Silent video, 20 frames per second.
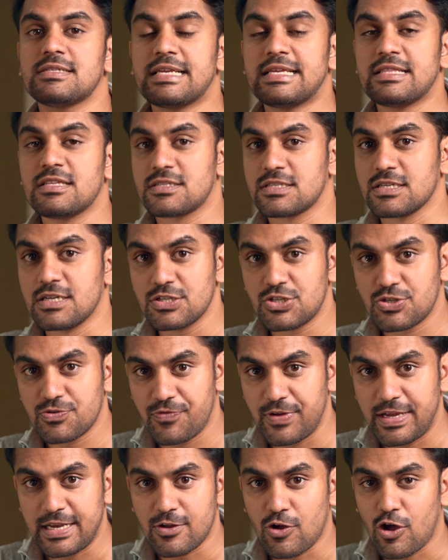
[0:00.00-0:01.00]
in the search
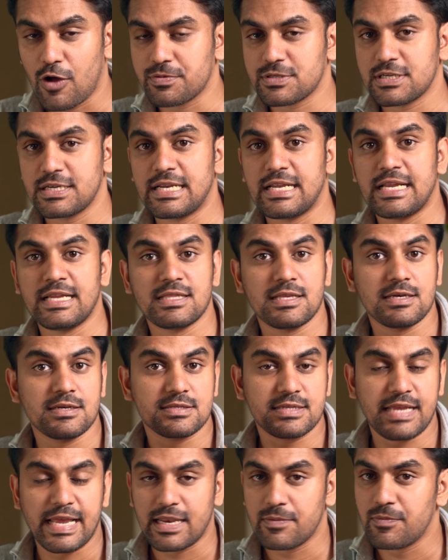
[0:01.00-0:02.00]
field option in the
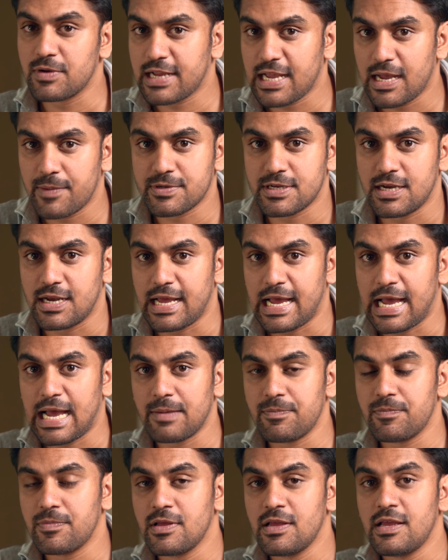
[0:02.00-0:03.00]
Scalable Capital
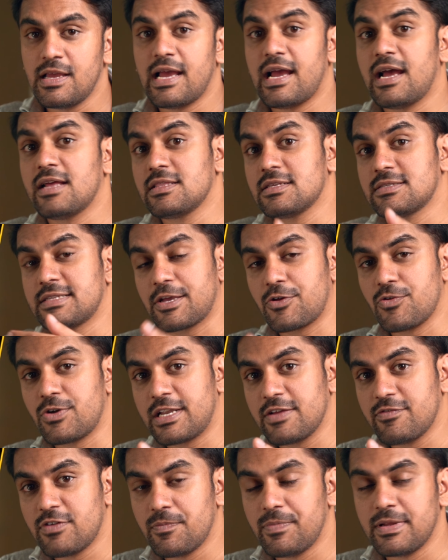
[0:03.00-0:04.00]
app, and the
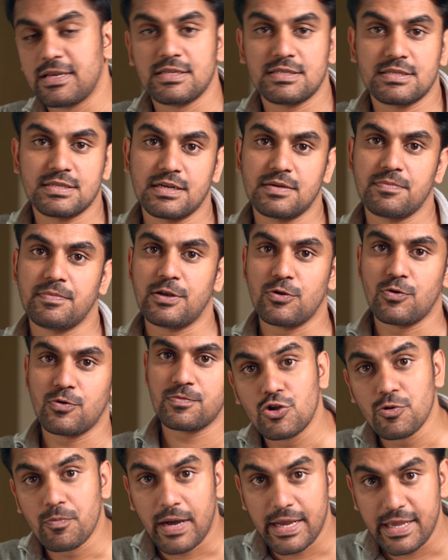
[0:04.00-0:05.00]
security will be listed below.
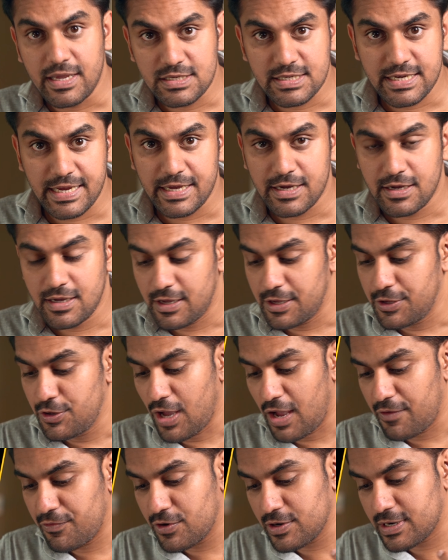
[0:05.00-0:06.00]
To buy a share, you
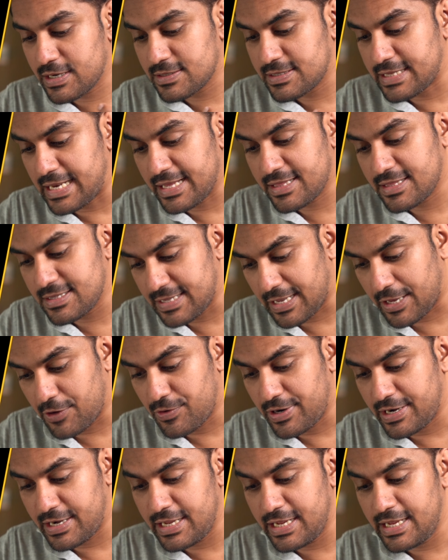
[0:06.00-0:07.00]
have to select the
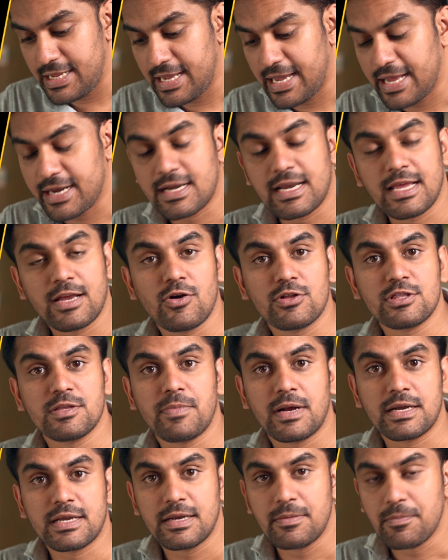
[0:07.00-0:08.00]
security and click on the
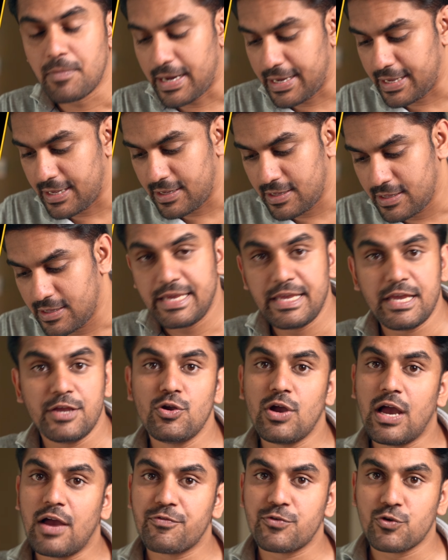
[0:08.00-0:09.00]
button Buy. Here
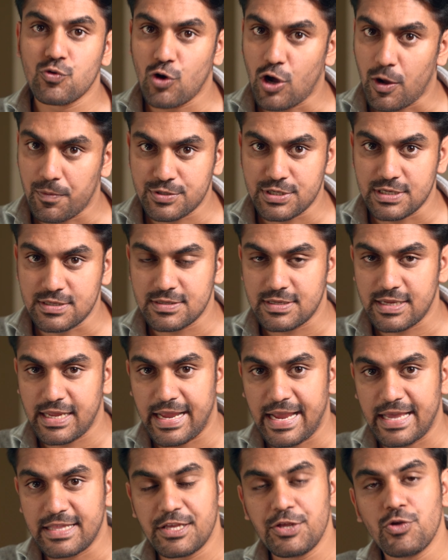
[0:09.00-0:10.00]
you have 2 options.
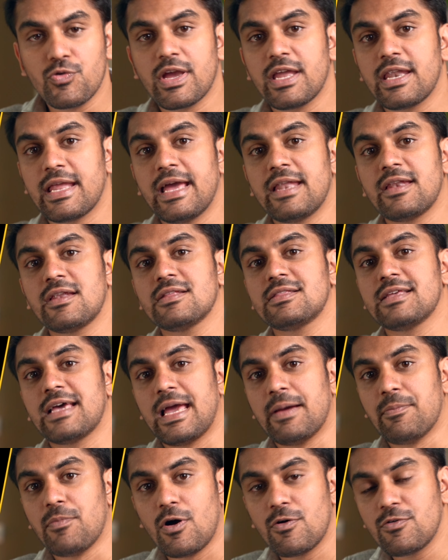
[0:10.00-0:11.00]
Either you can enter the
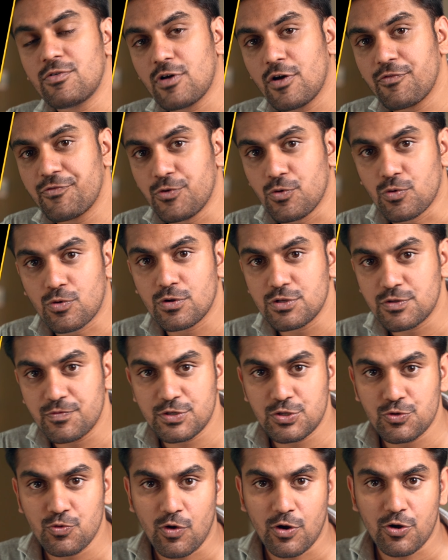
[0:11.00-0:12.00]
amount of euros
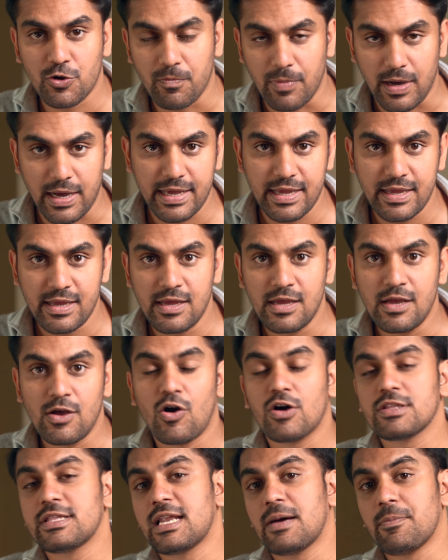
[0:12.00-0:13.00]
which you want to buy
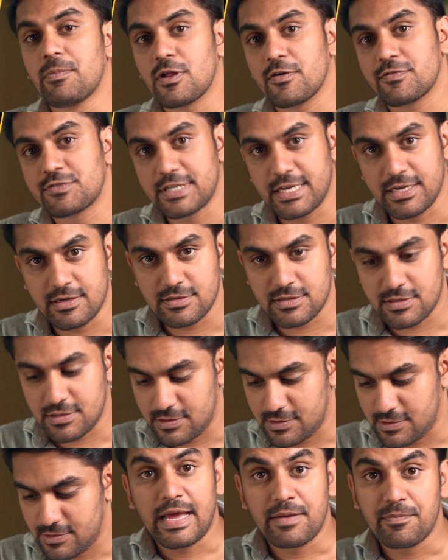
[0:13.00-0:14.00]
or the number of shares.
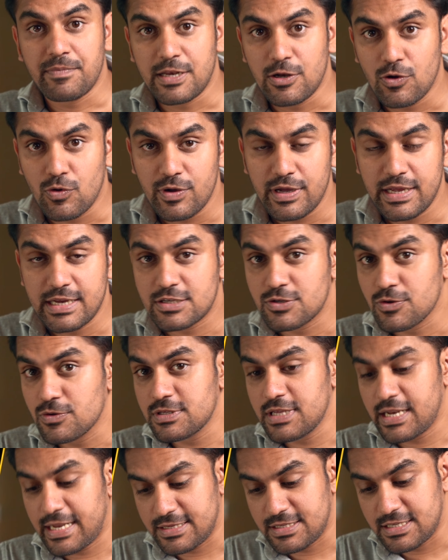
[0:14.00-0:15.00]
And below it shows
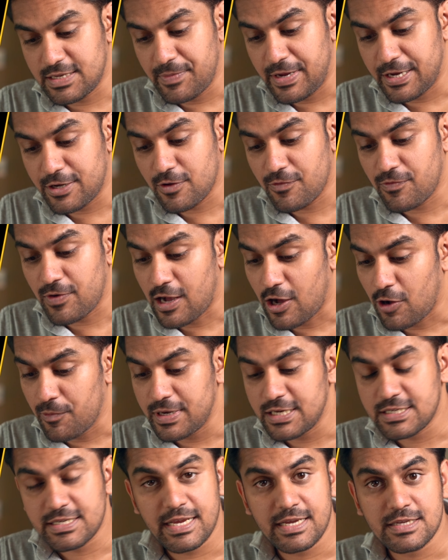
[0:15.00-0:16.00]
an estimate of how
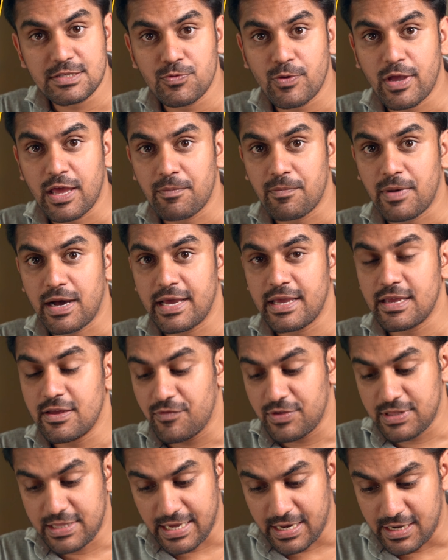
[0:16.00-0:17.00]
many shares you can buy
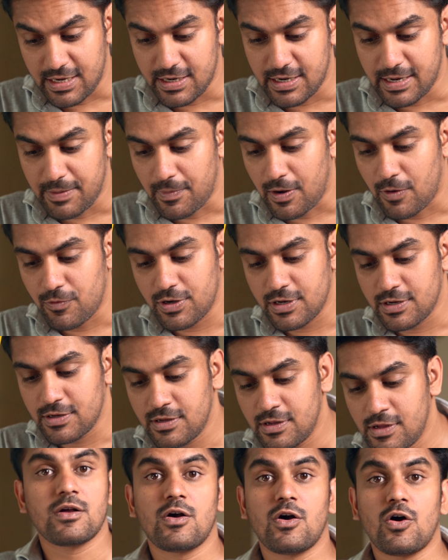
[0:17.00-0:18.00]
with the entered amount.
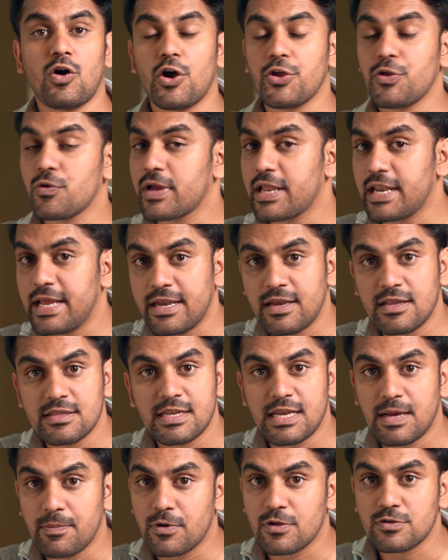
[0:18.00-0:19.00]
Or you can enter the
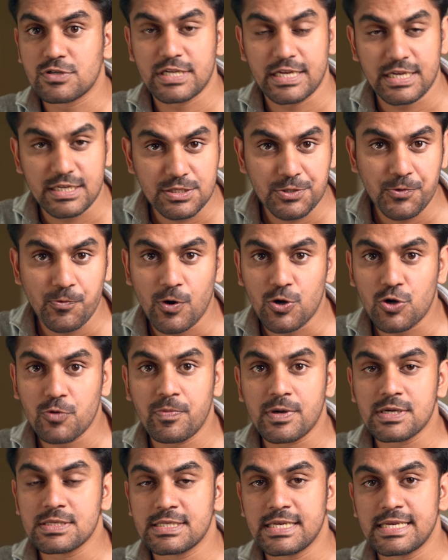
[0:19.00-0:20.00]
number of shares you want to
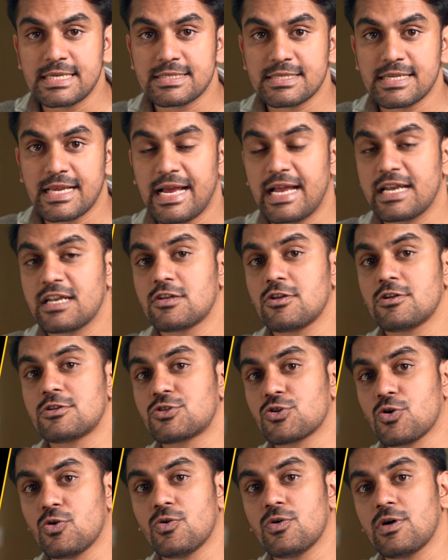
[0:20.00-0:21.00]
purchase and it will
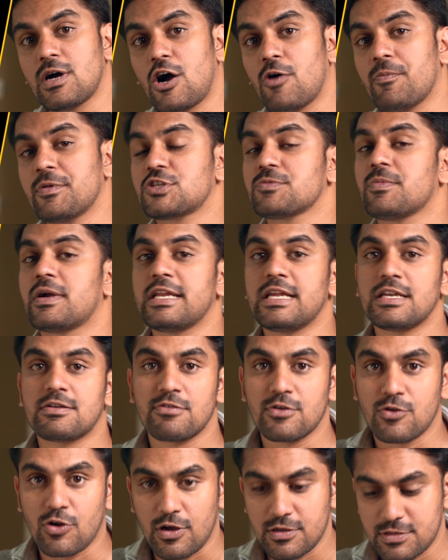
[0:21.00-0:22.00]
show how much money it
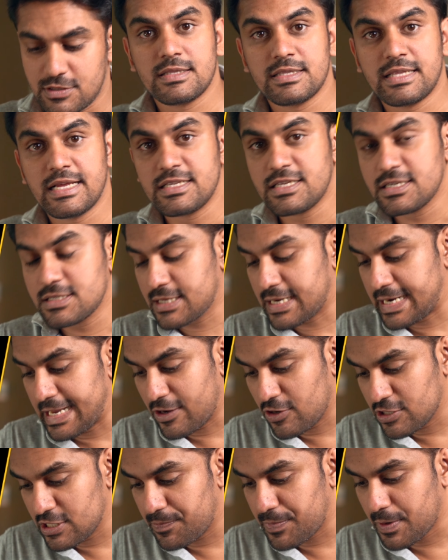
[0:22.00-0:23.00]
will cost. Then just
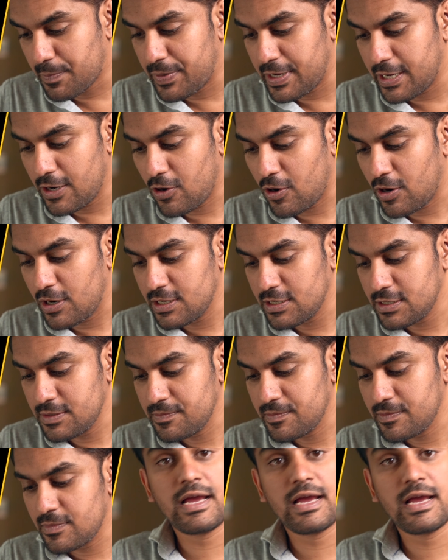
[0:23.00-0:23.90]
click on the Prepare Order